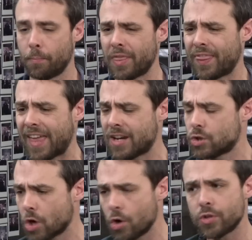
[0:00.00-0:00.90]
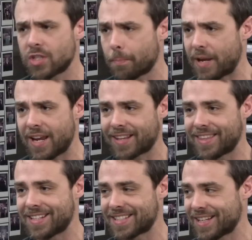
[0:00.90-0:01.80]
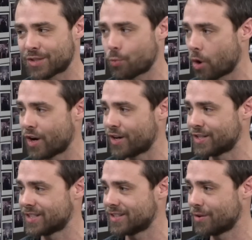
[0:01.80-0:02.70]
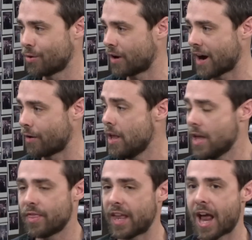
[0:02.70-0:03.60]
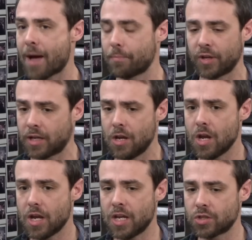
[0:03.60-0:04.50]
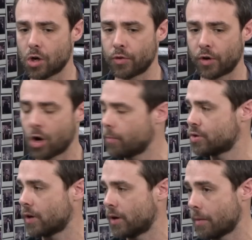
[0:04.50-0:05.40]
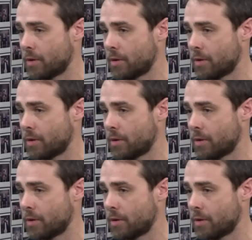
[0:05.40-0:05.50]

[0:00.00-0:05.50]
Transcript: But they chose to pick these six words or how that happened. Like, it's, they're arbitrary.